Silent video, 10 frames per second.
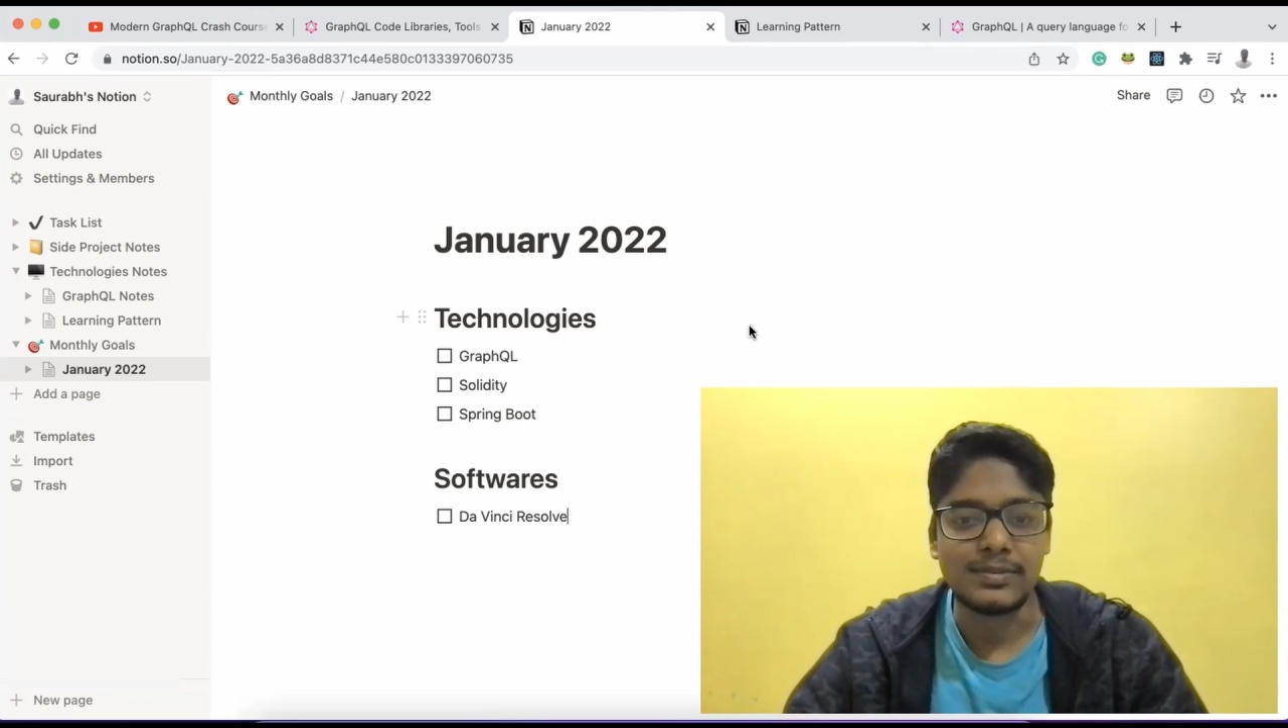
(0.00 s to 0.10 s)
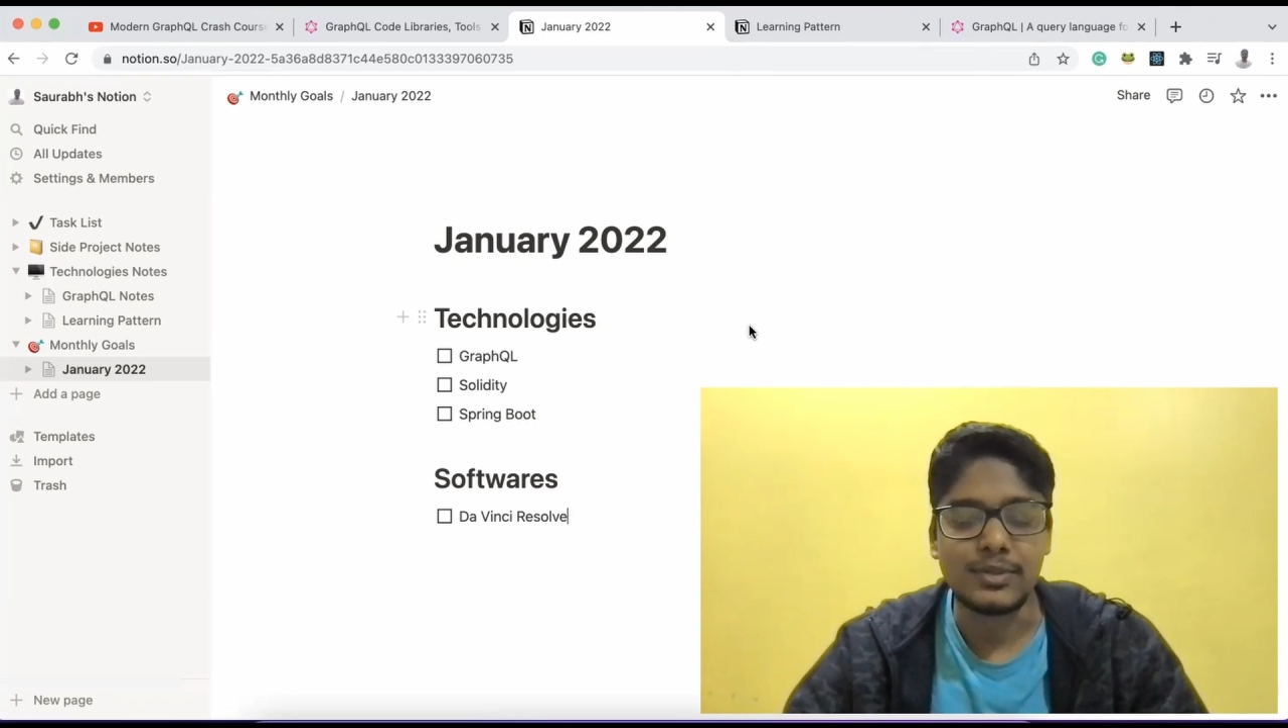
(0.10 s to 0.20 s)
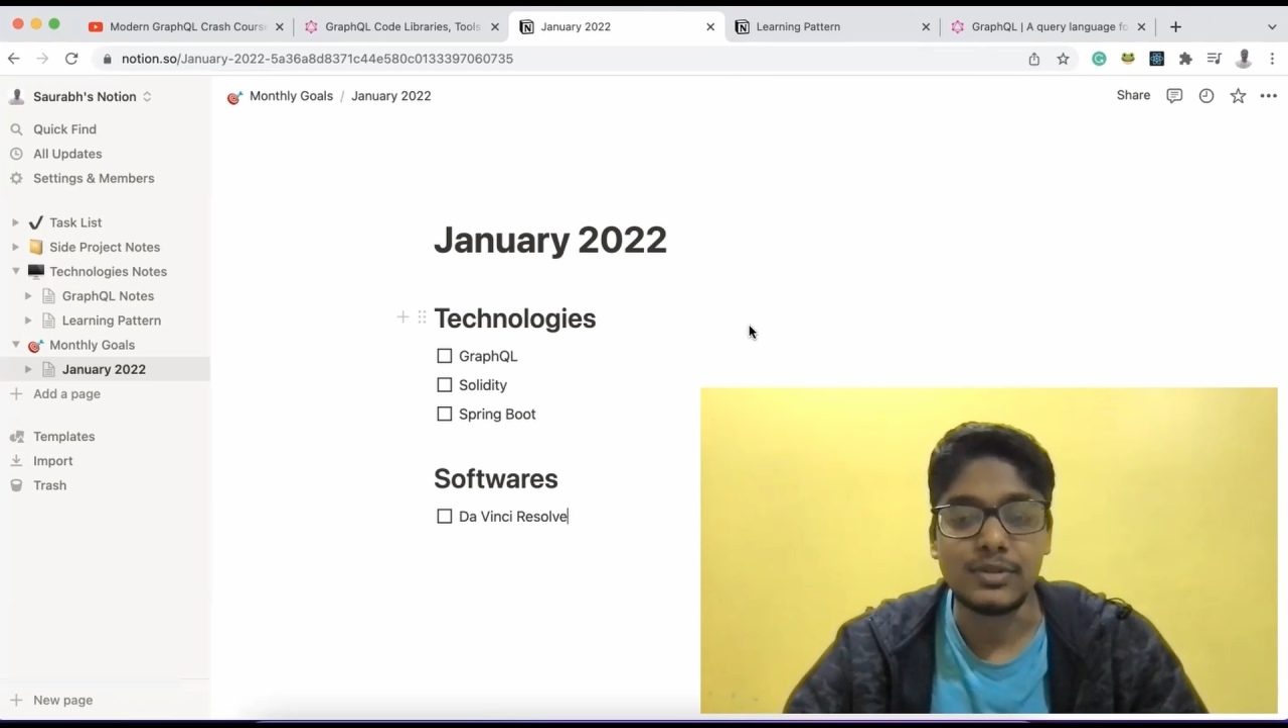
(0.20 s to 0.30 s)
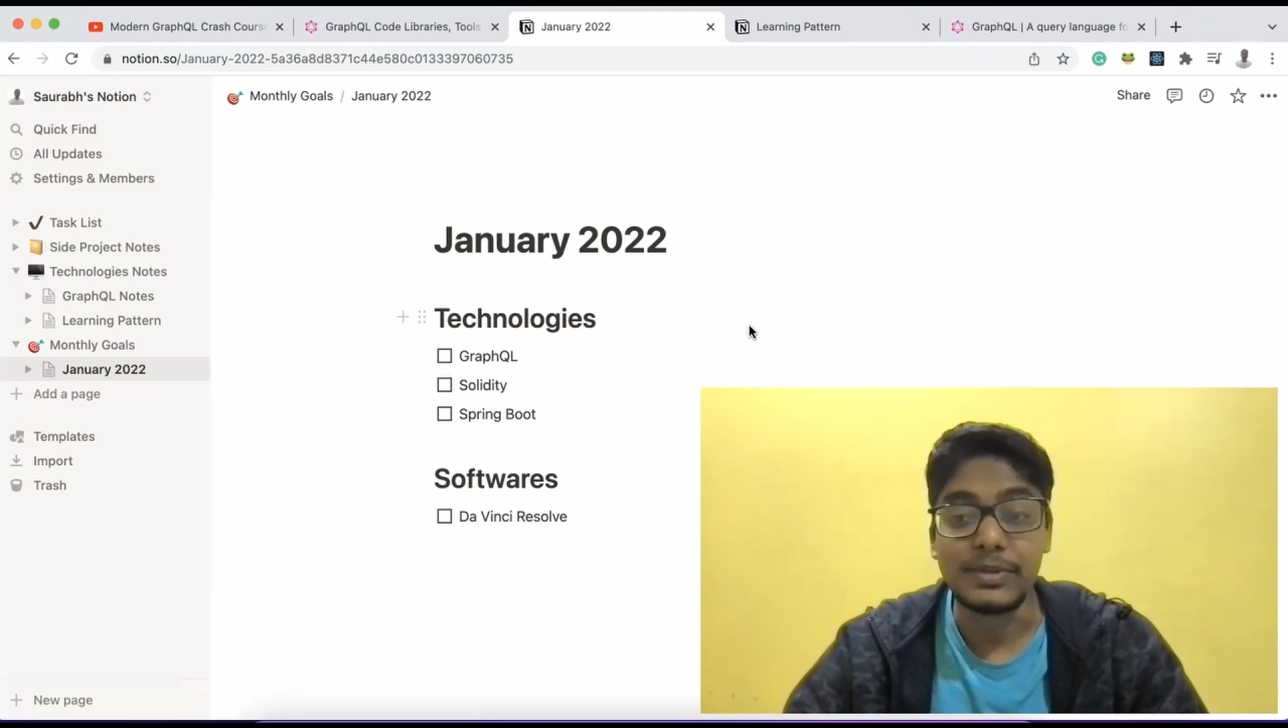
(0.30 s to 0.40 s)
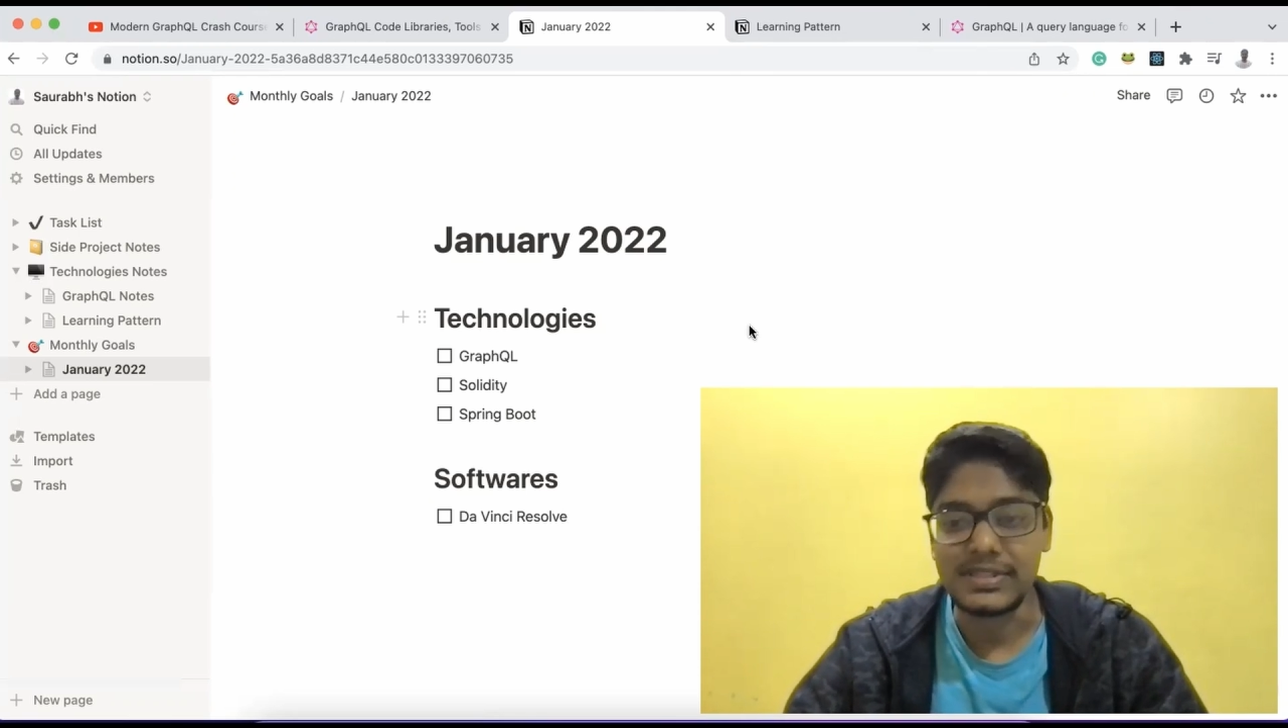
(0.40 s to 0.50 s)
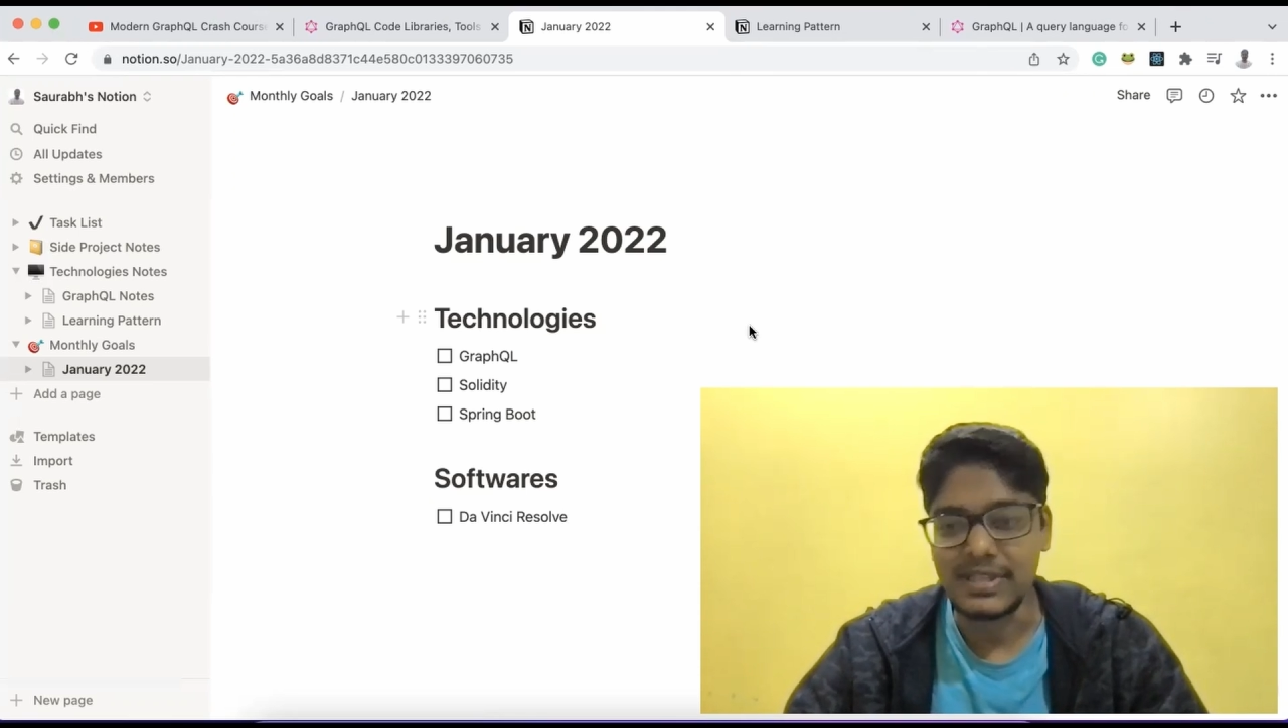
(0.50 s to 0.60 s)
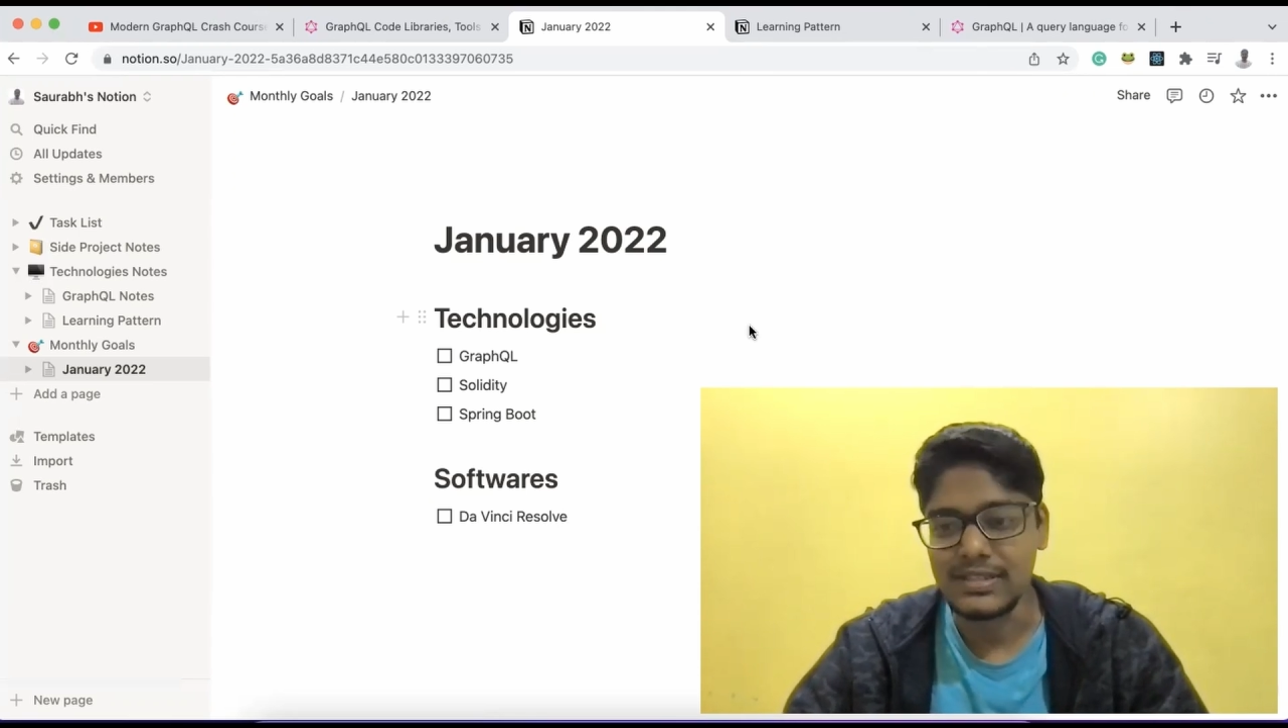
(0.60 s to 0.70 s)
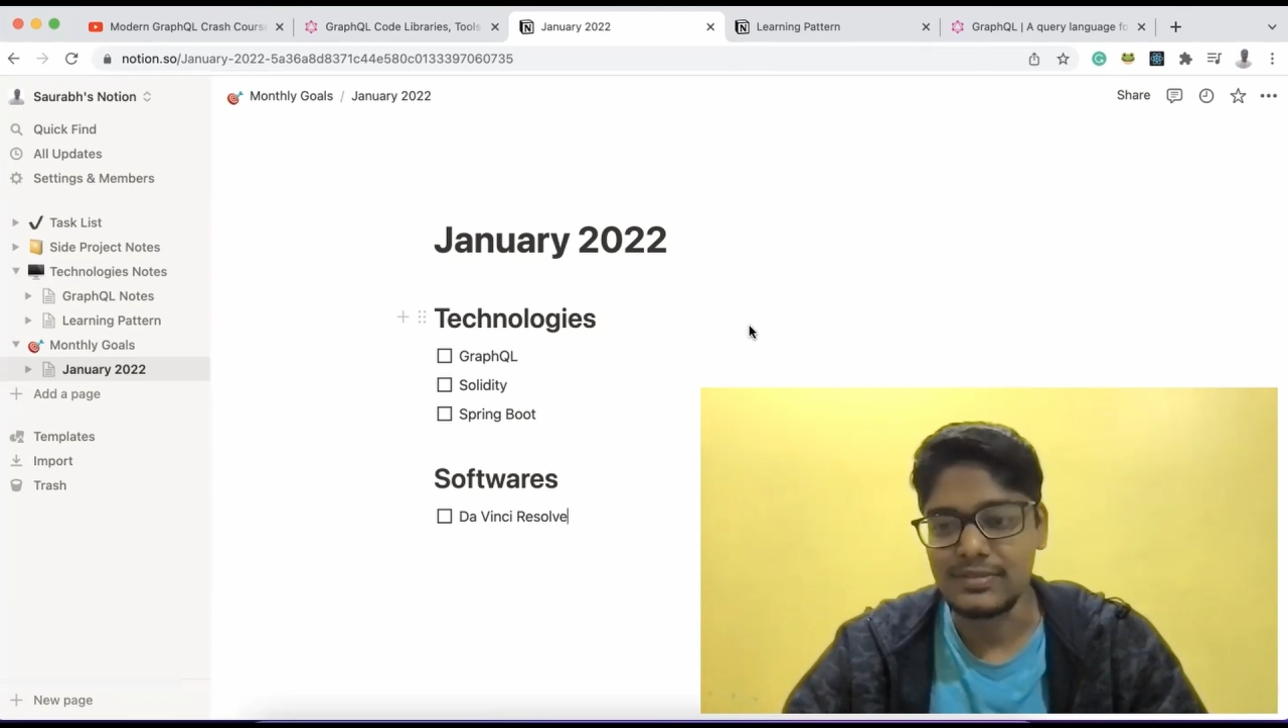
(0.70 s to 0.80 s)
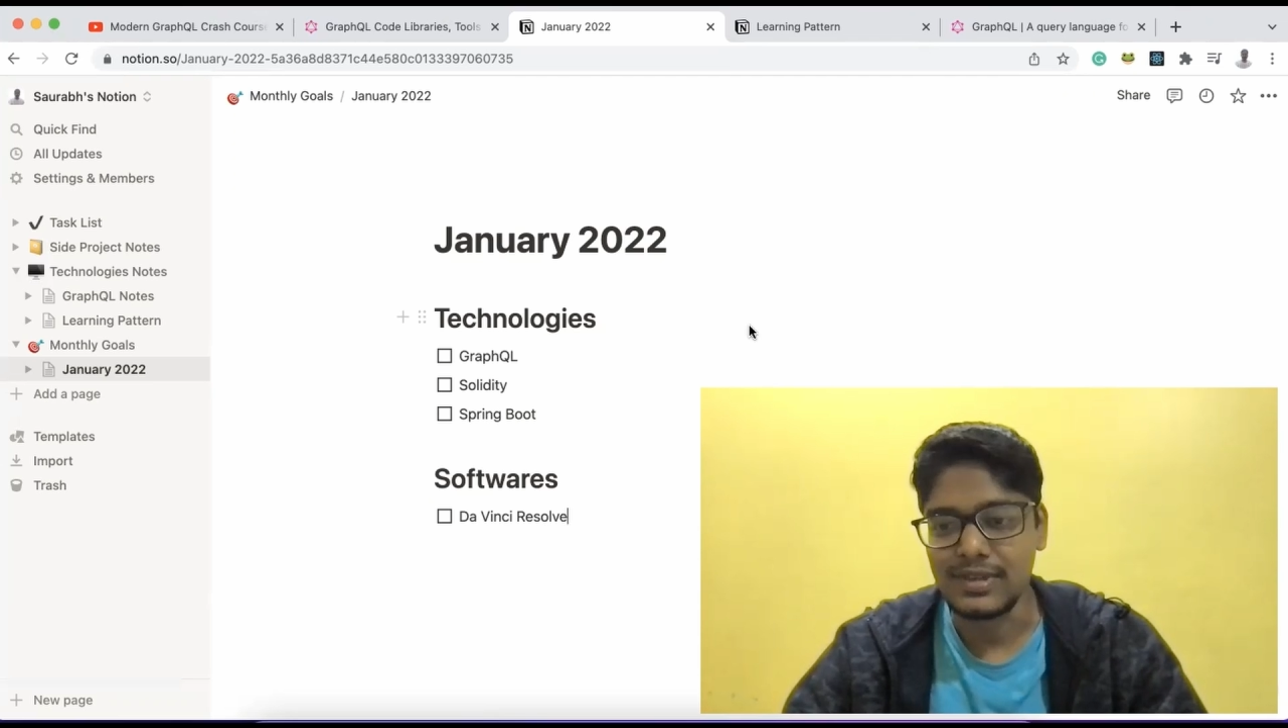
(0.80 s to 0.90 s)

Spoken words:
more precise